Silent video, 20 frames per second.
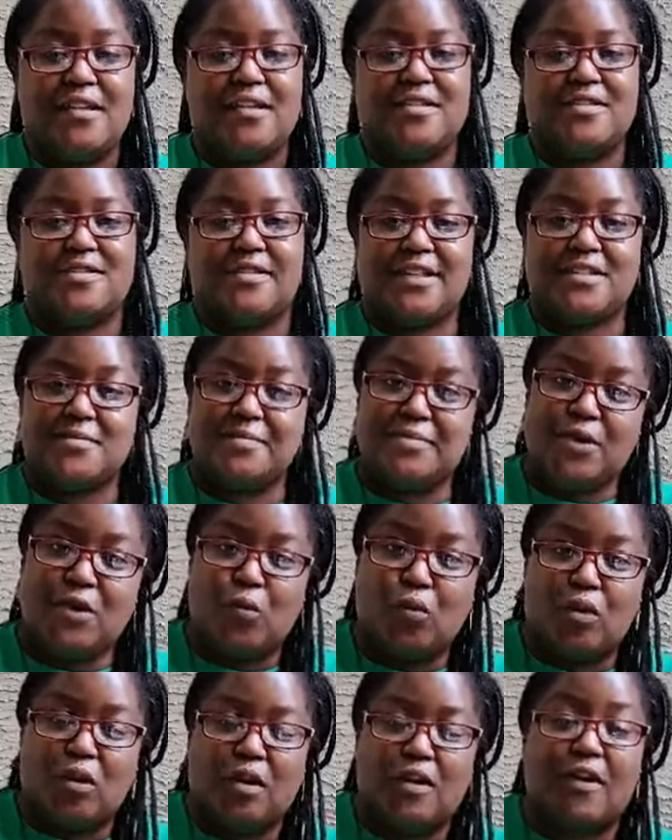So that's a big
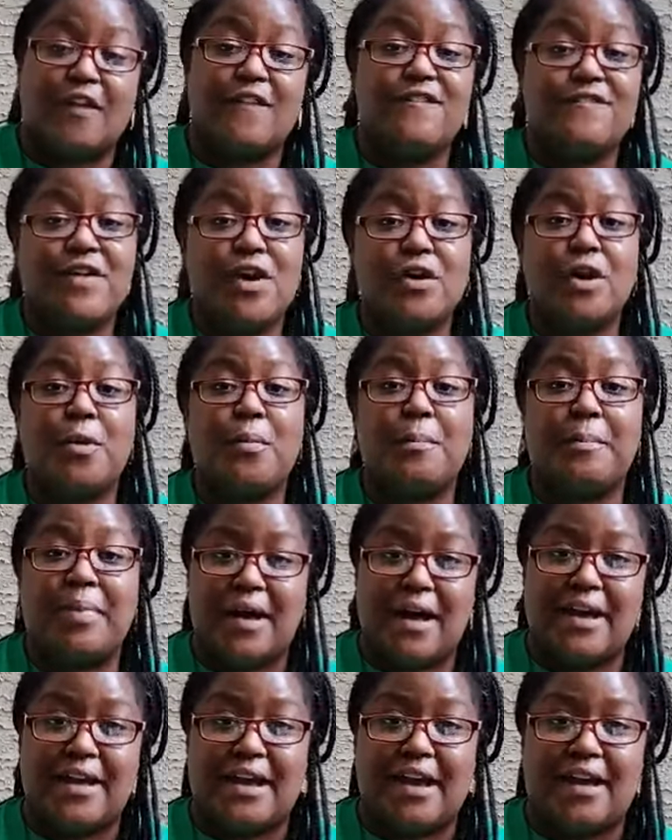word. A
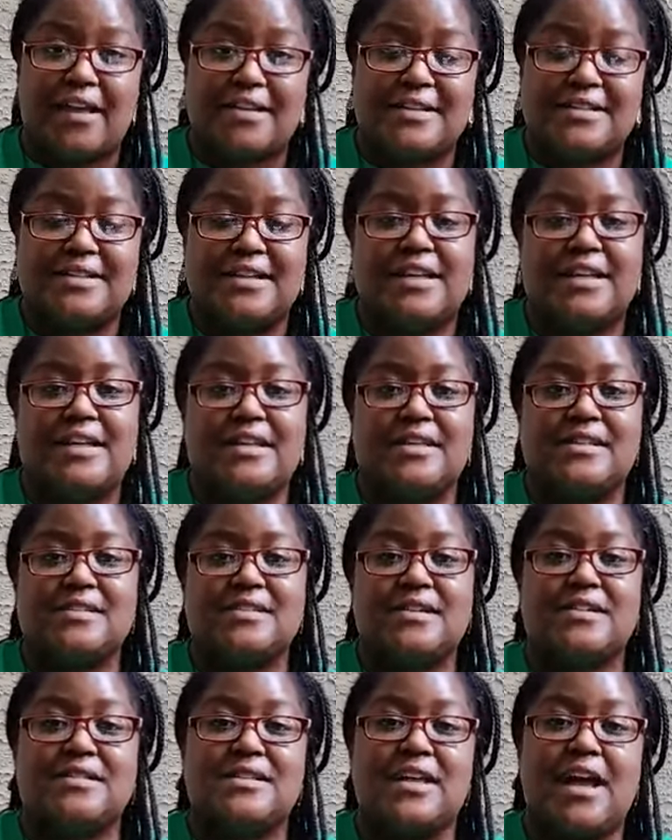photobiont is
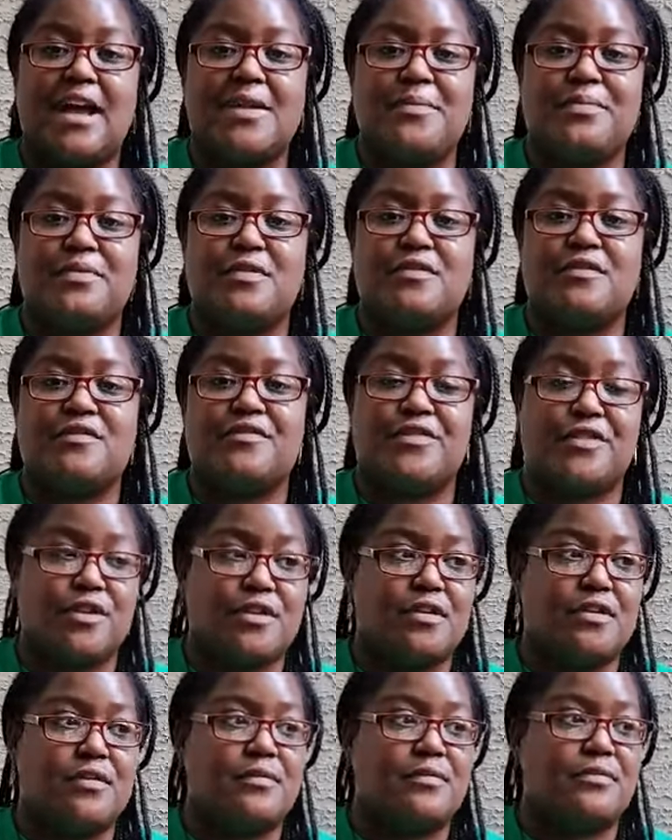a type of
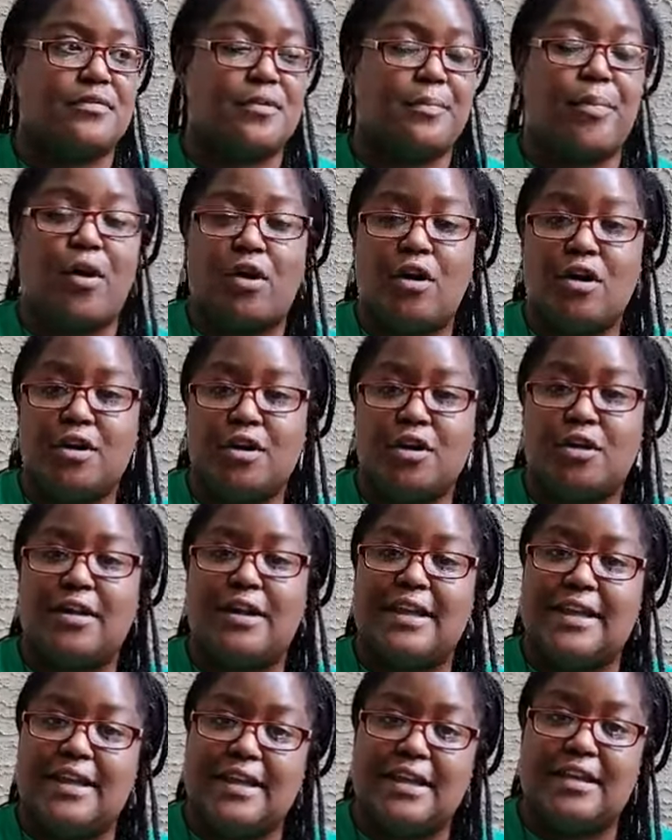the partner
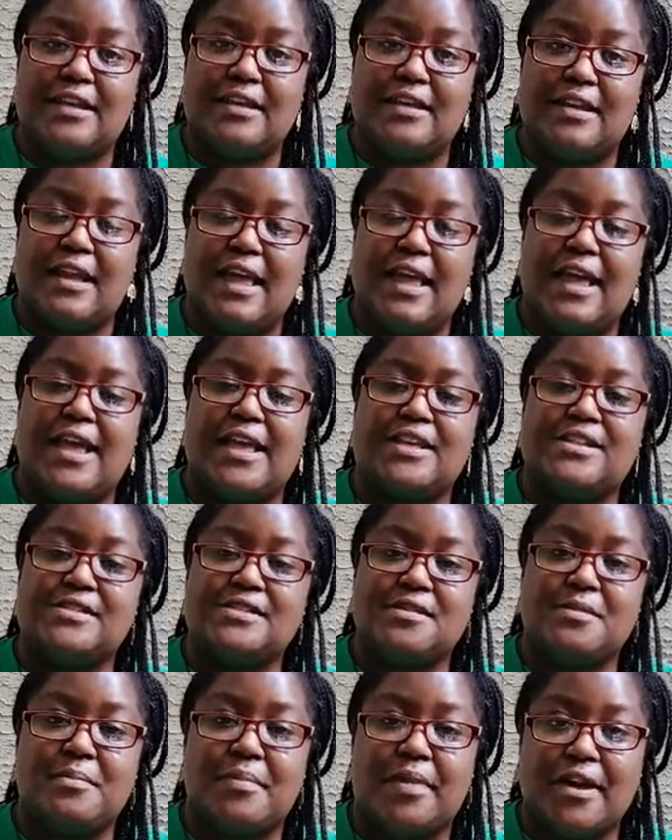in a
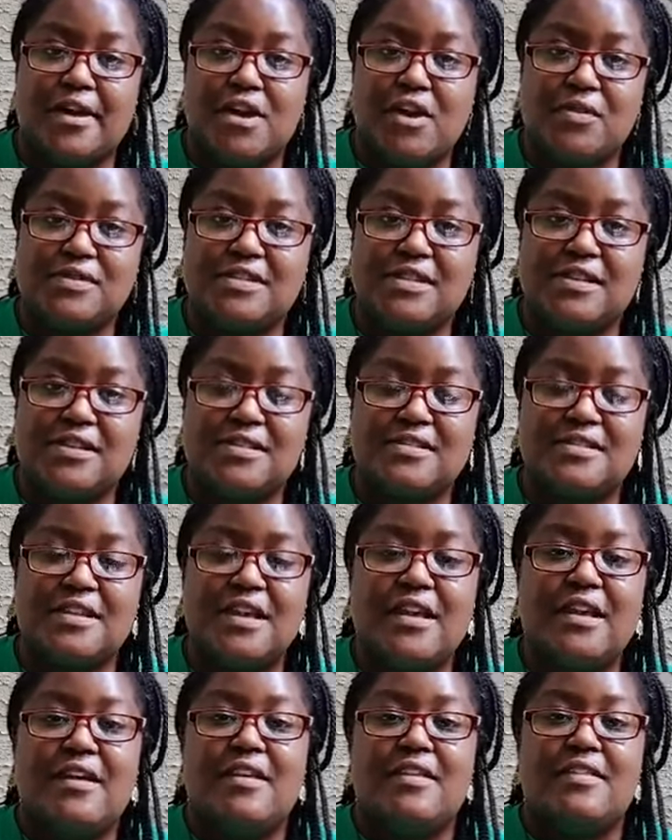symbiosis
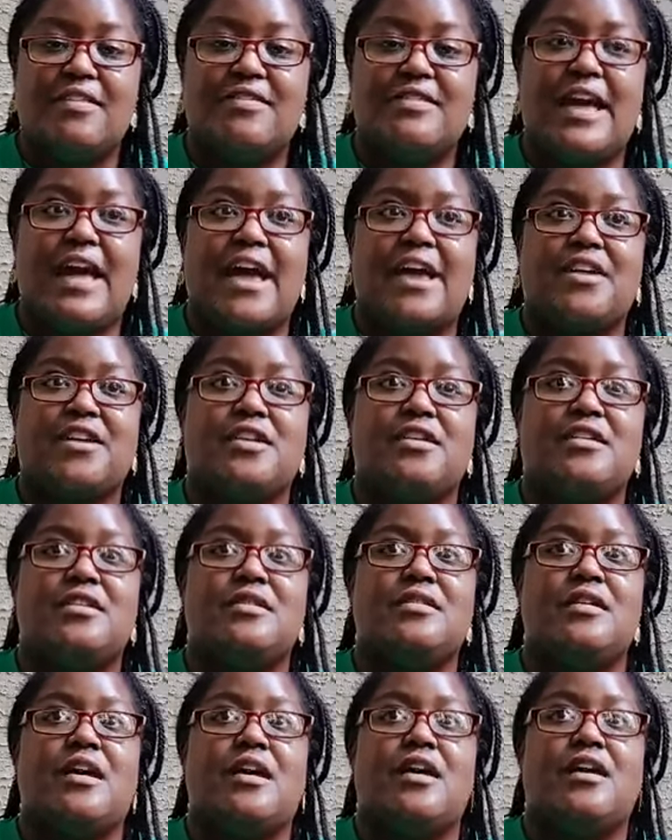that
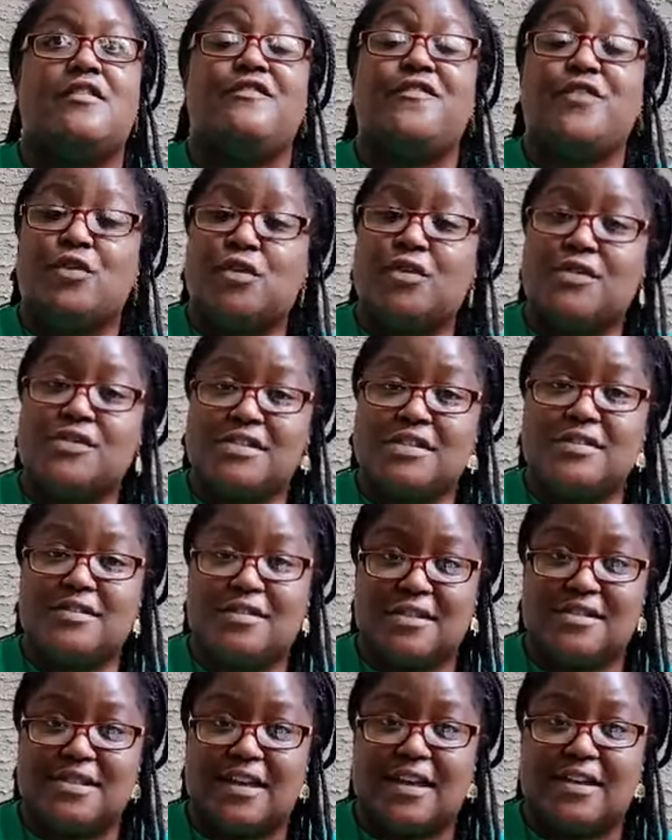
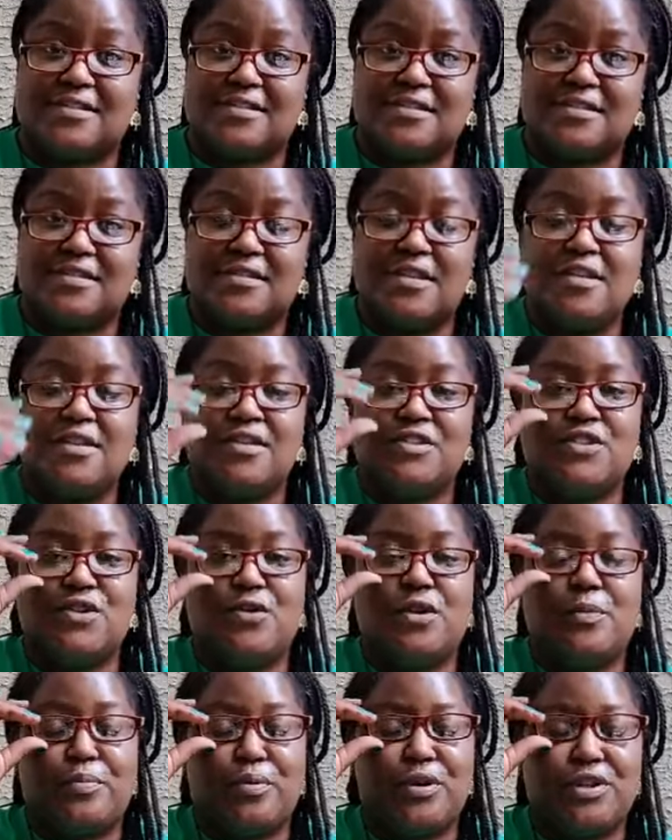photosynthesizes. So
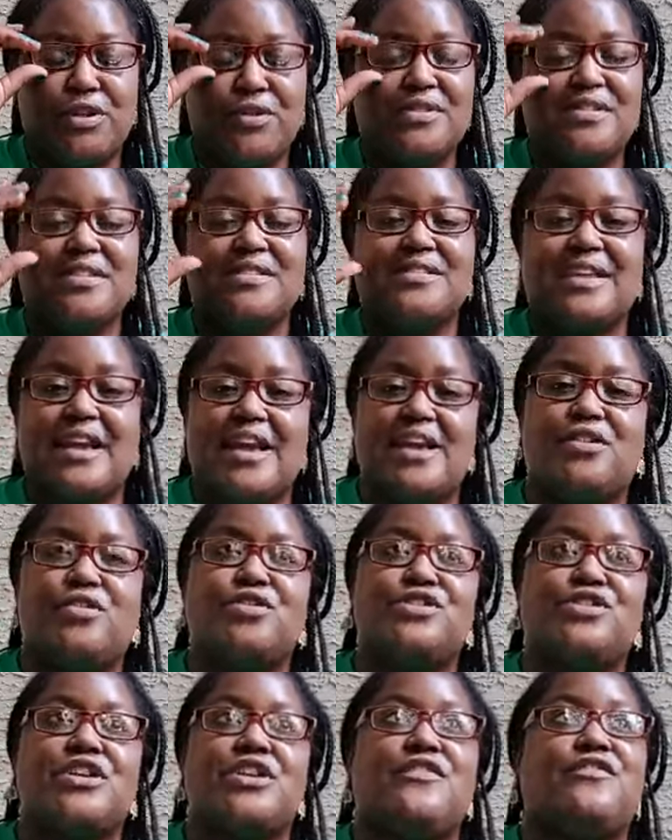it produces
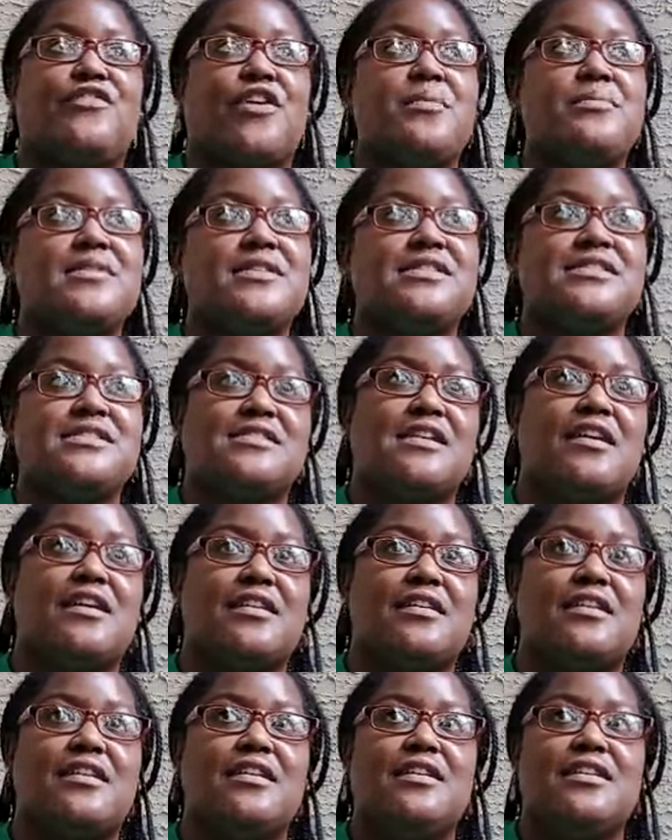energy from the
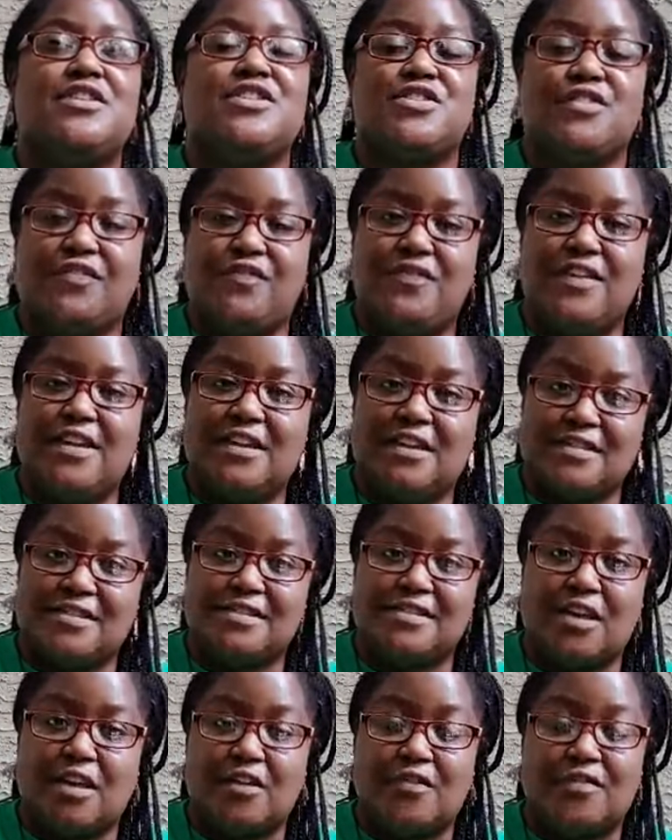sun to feed
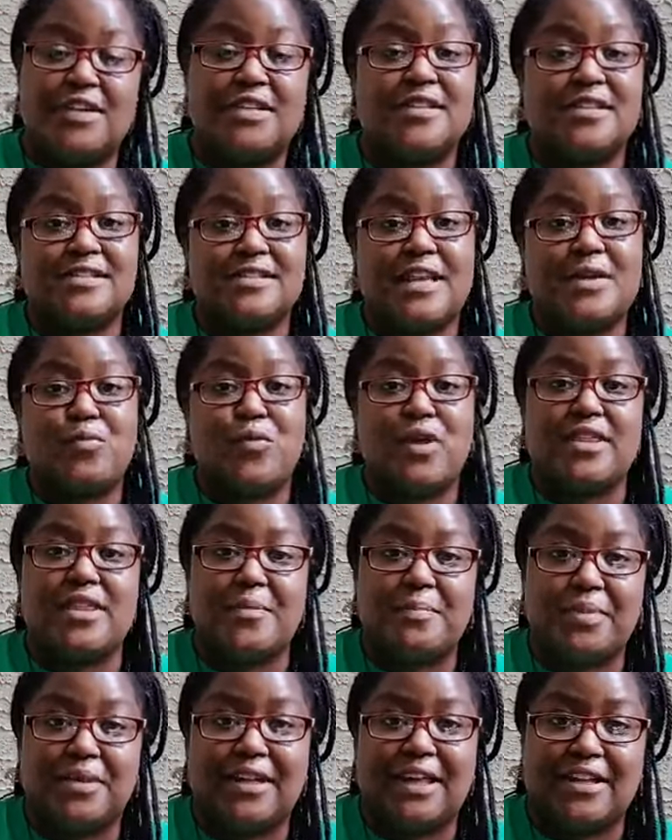itself in the same way
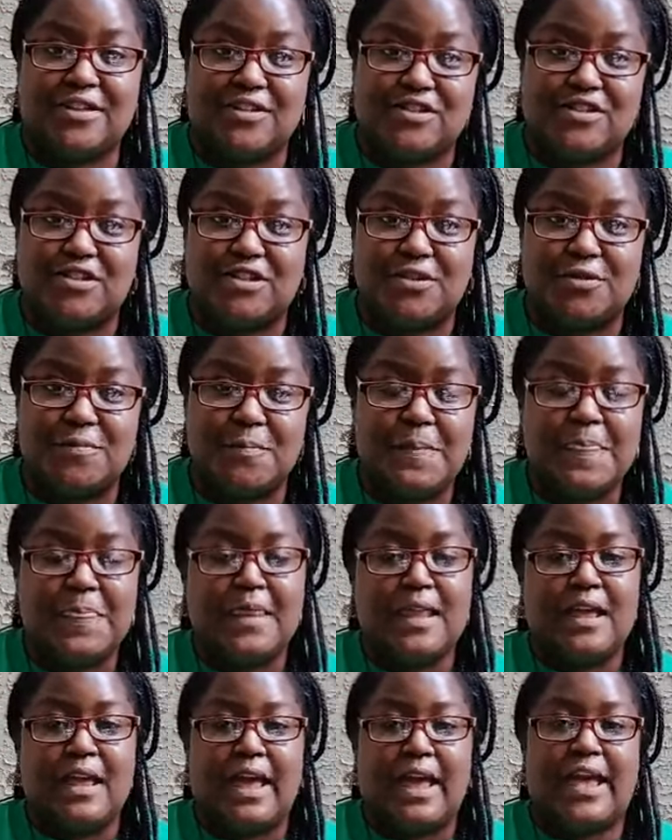that plants do.
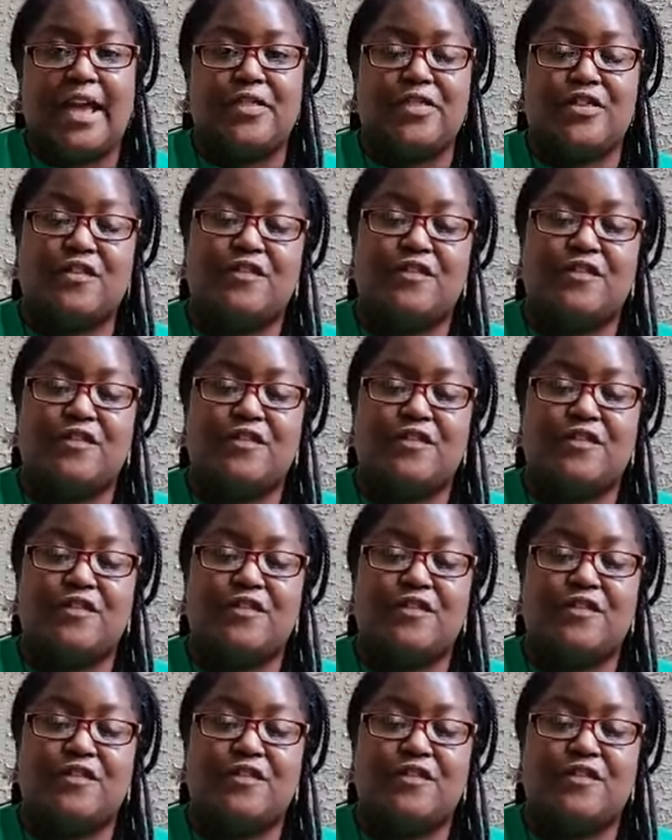And the